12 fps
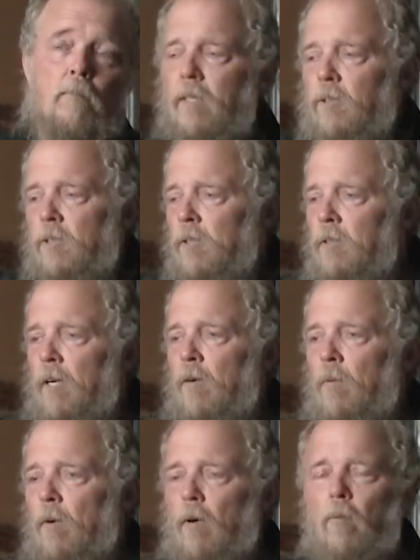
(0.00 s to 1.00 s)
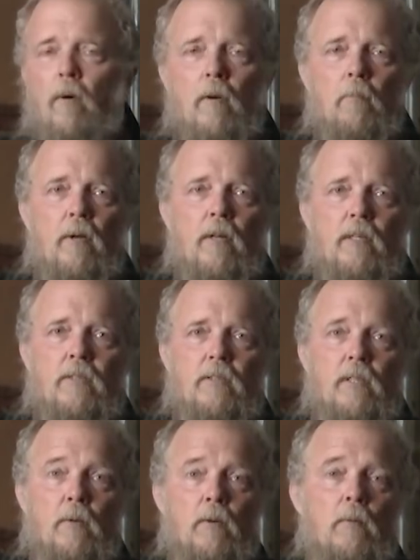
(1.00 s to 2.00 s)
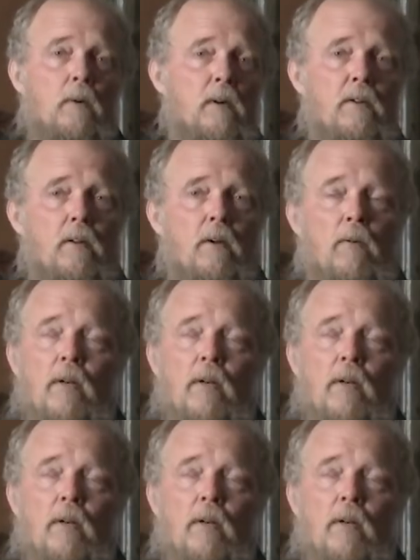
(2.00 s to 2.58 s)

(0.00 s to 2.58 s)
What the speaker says: That's just not where I want to be. That's just not what I want to do.